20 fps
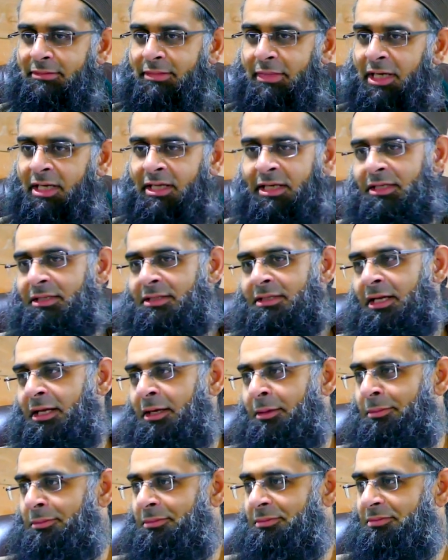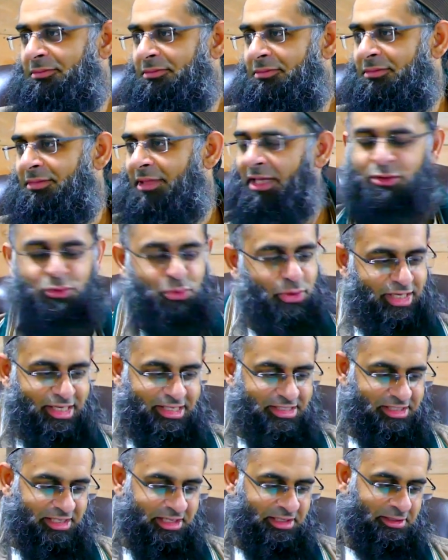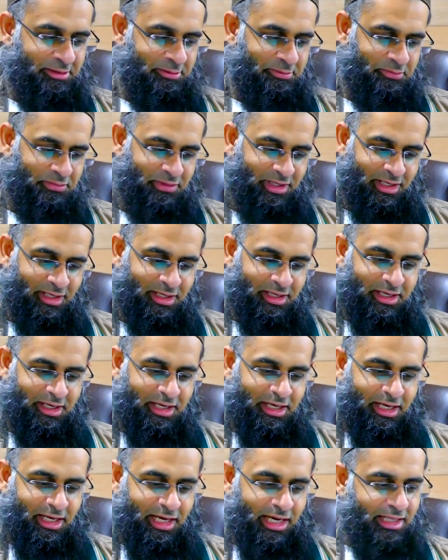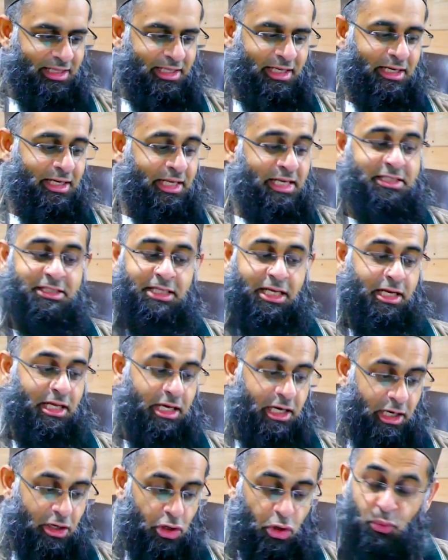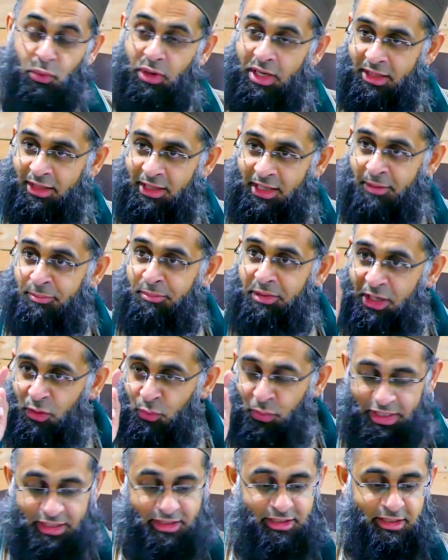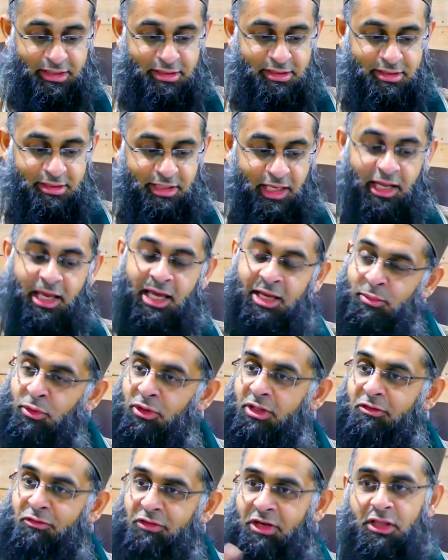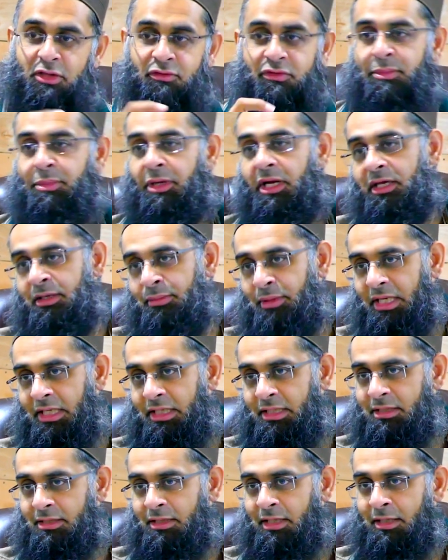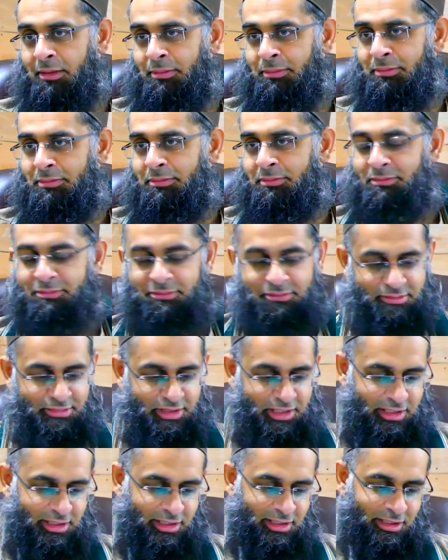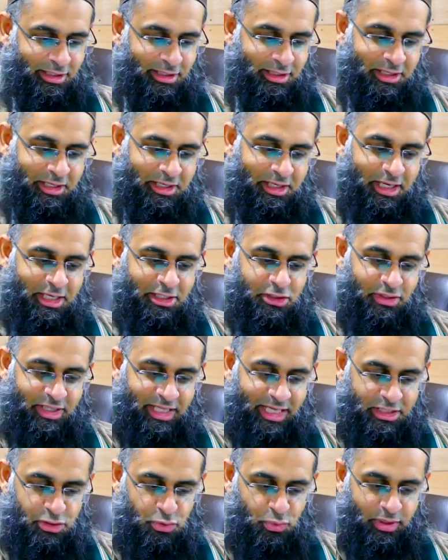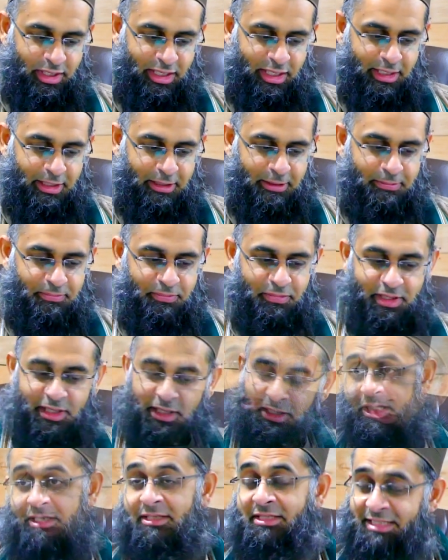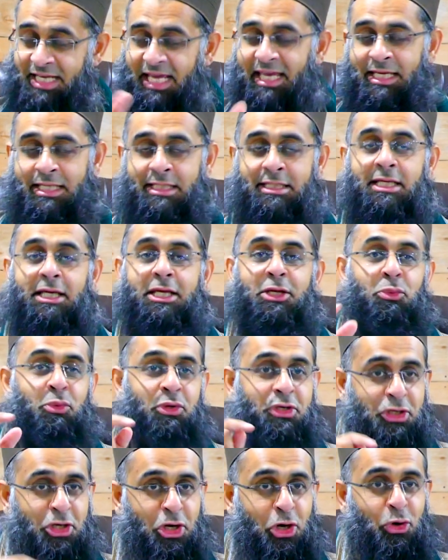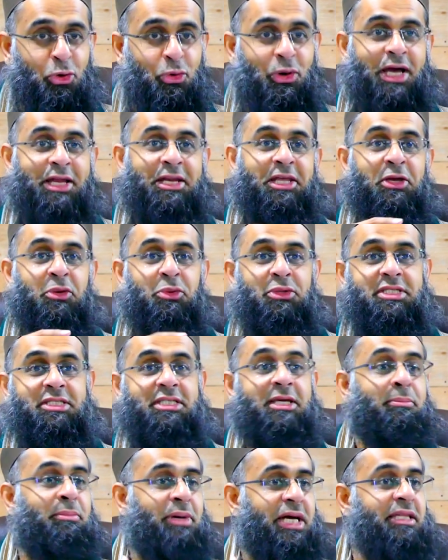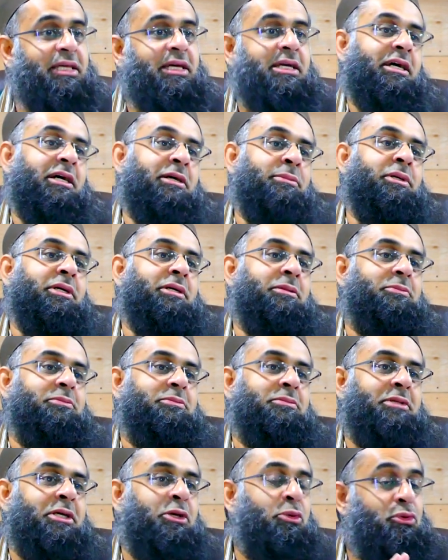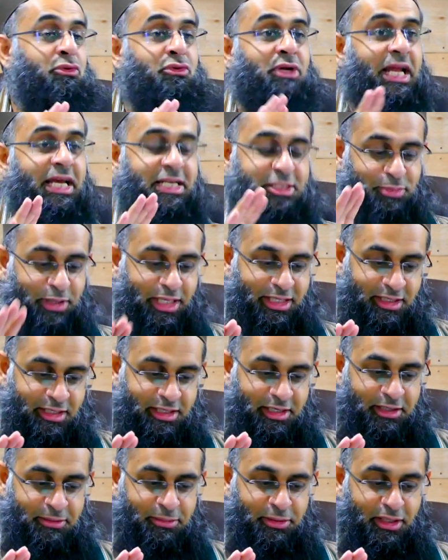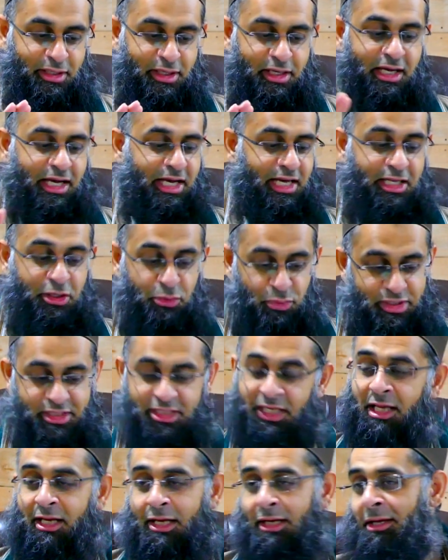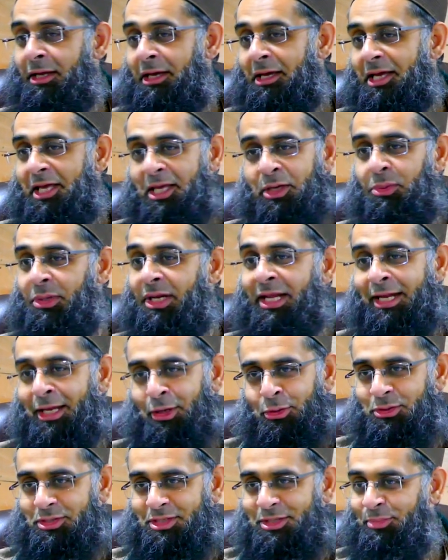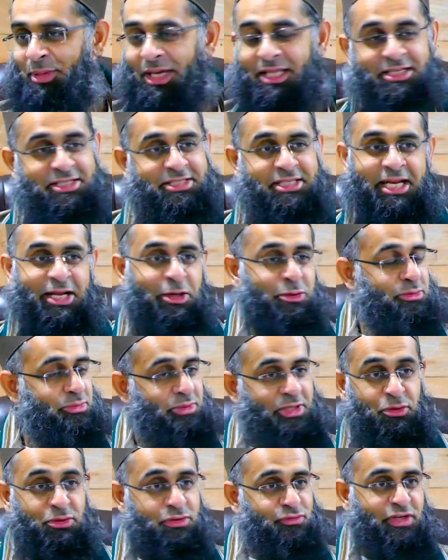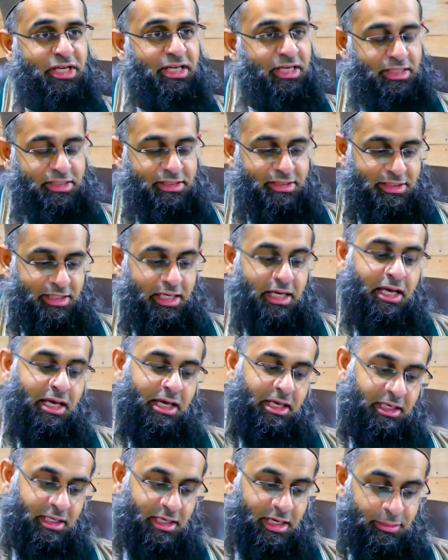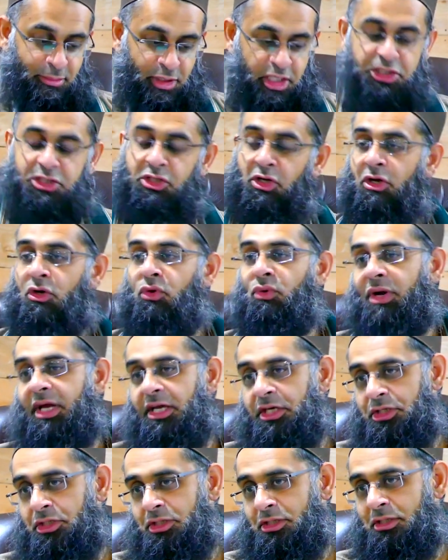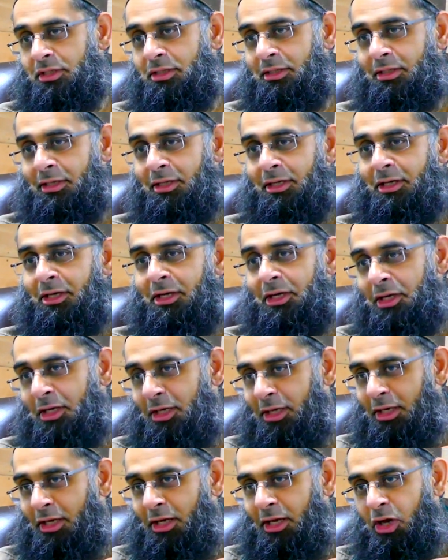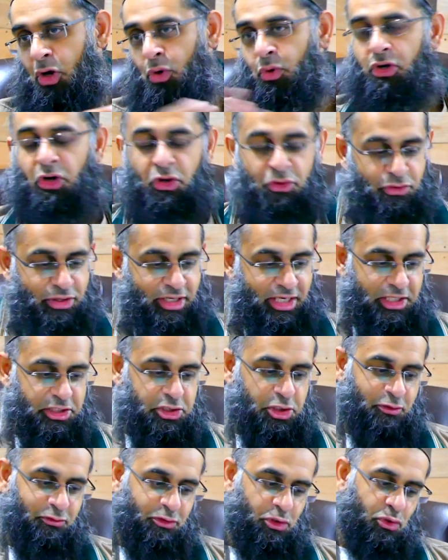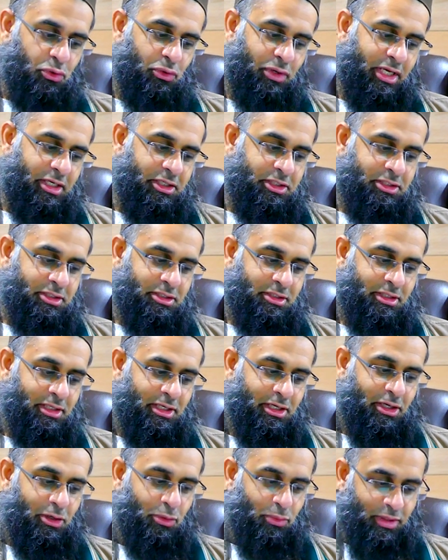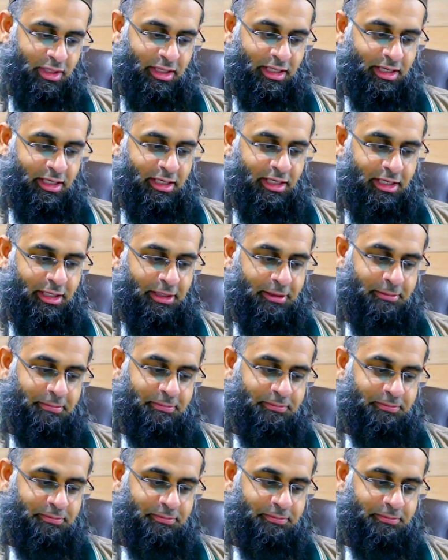alayhi salam. That's what he said. And then he said, oh Allah, bear witness that I am on the faith of Ibrahim alayhi salam. So that's why this Zayd would go and he would sit by the Kaaba. He would relax by the Kaaba and make this announcement. He was fearless. Ya ma'shara Quraysh. O congregation of the Quraysh, wallahi,